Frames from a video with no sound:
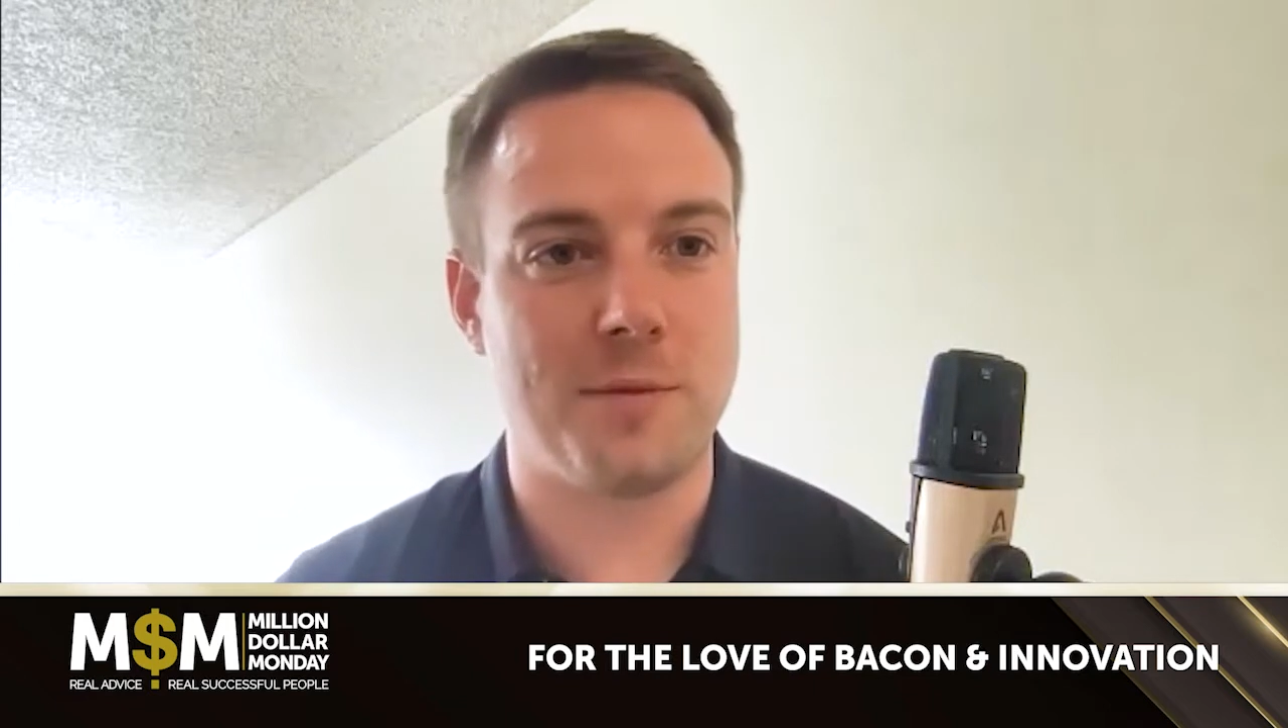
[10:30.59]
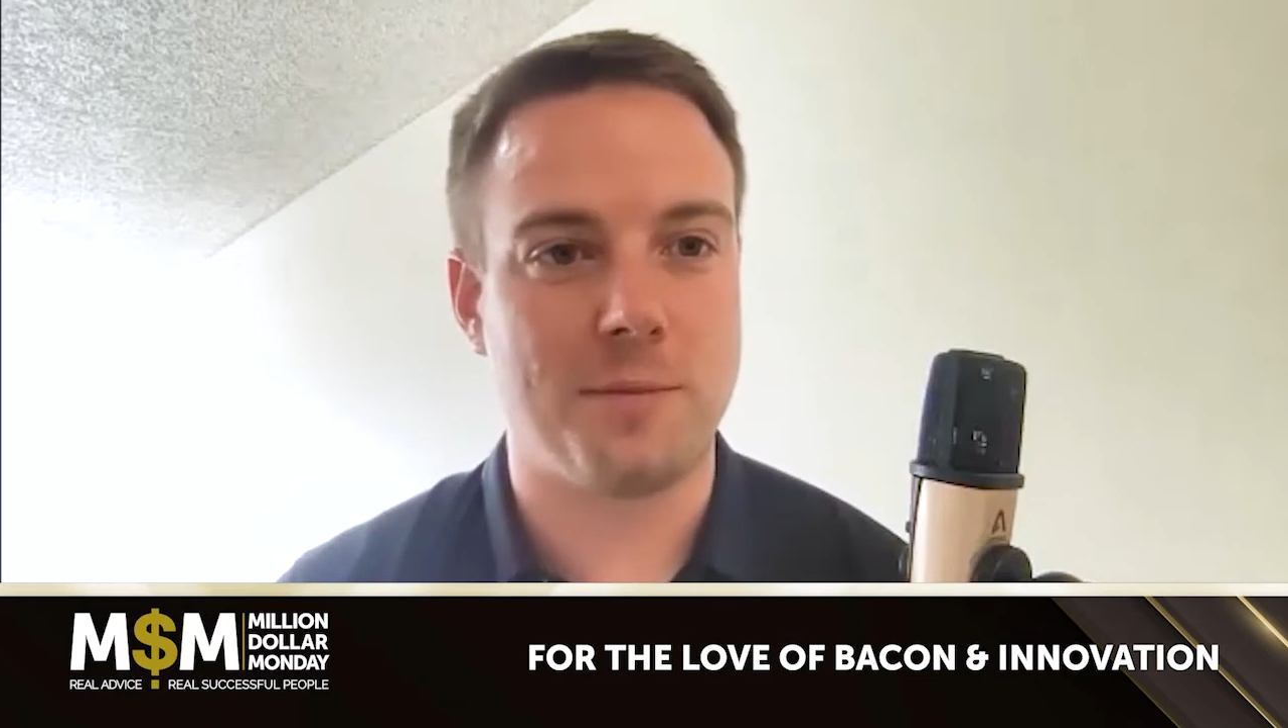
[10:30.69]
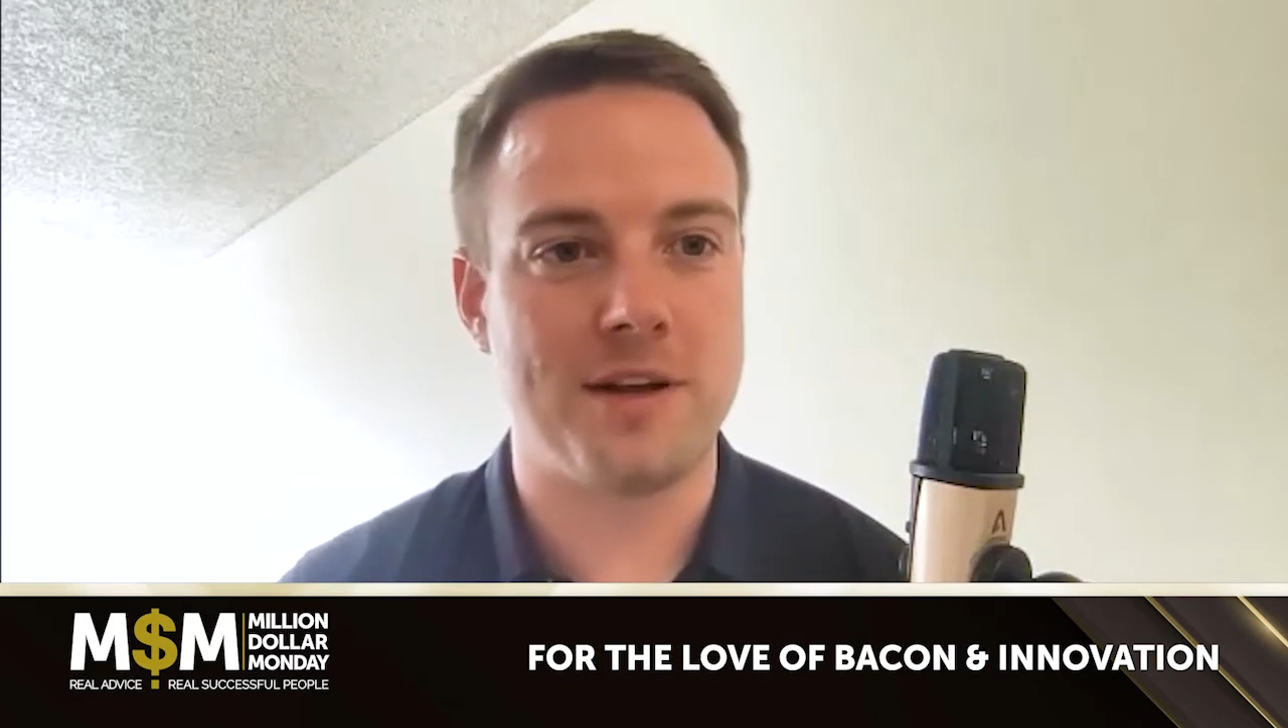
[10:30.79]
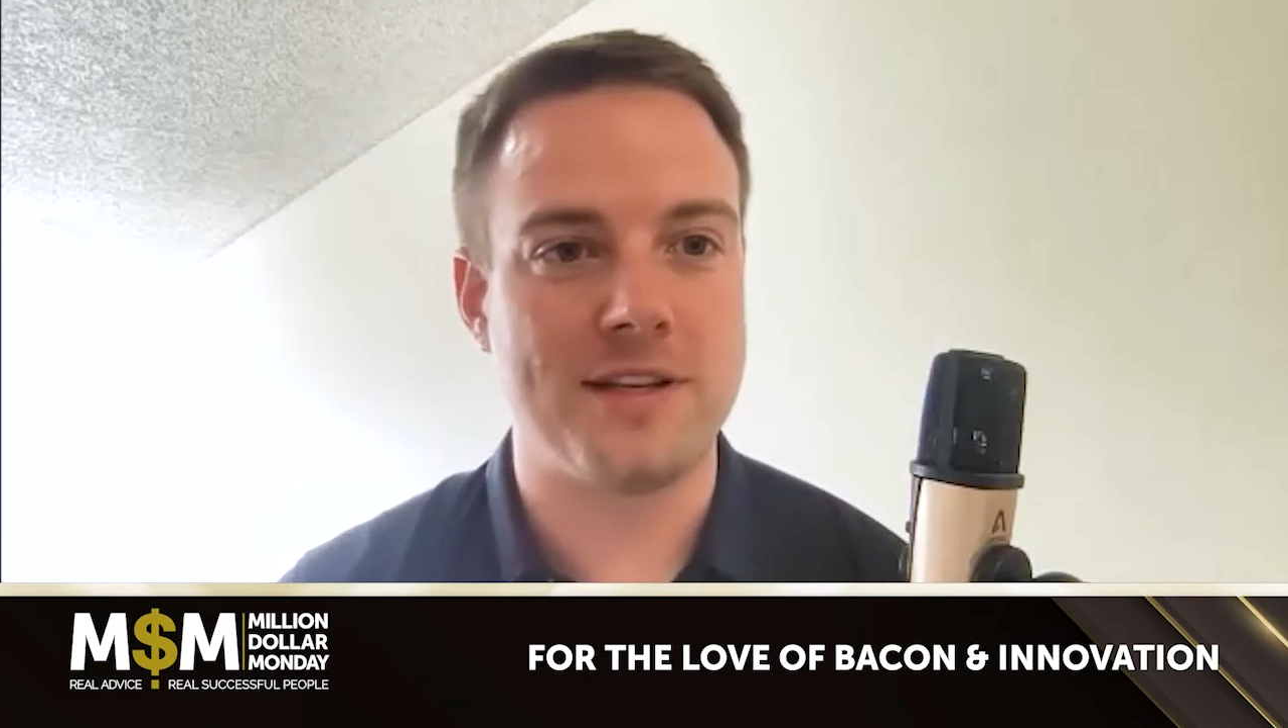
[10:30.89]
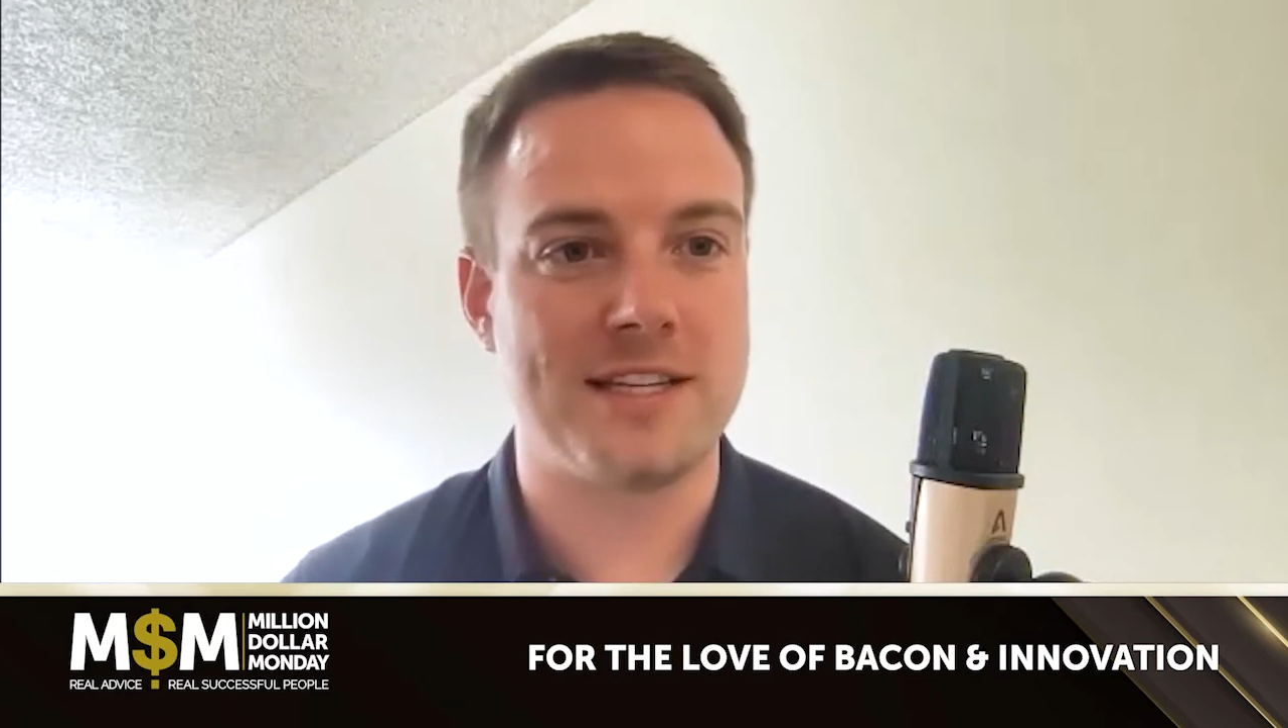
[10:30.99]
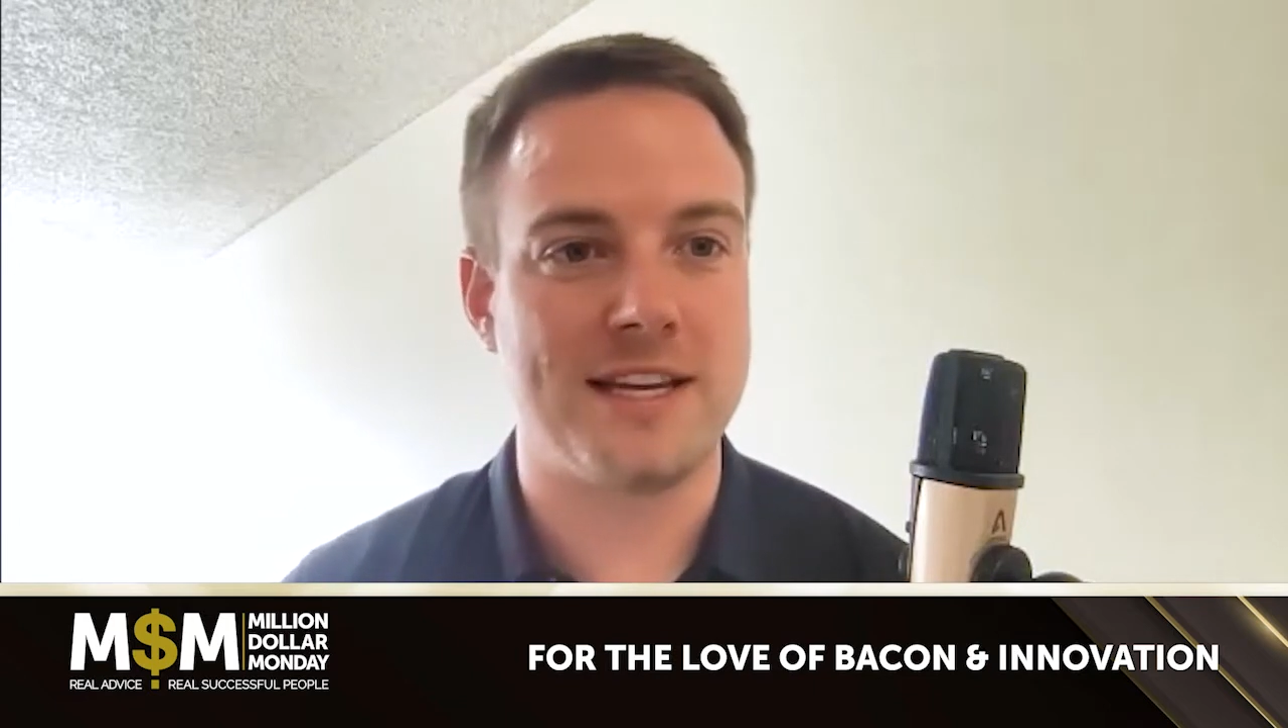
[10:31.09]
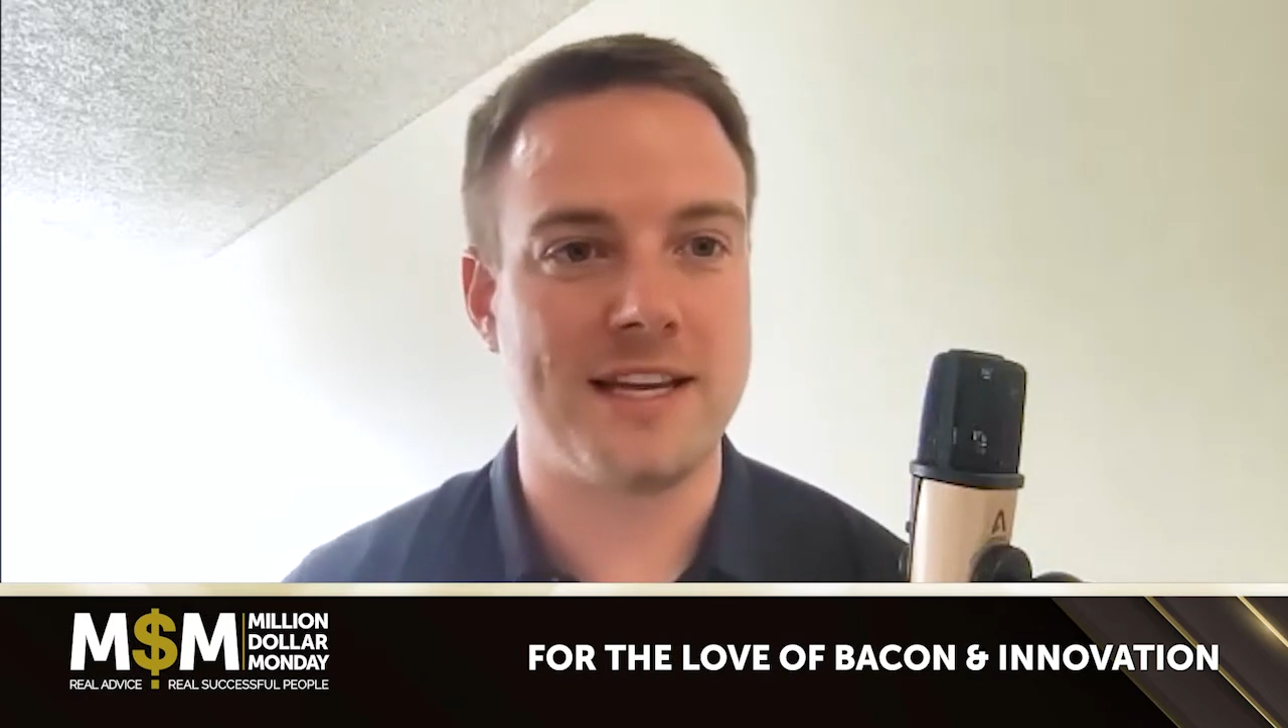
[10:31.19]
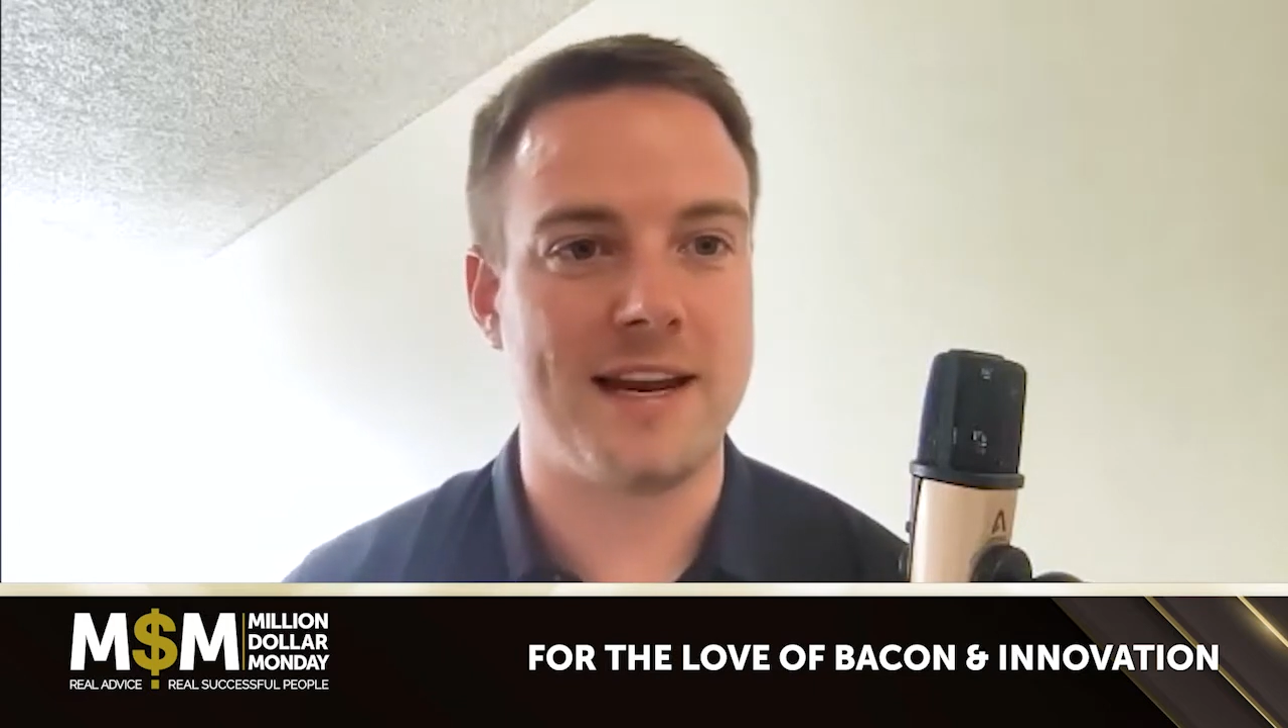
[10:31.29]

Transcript: to Princeton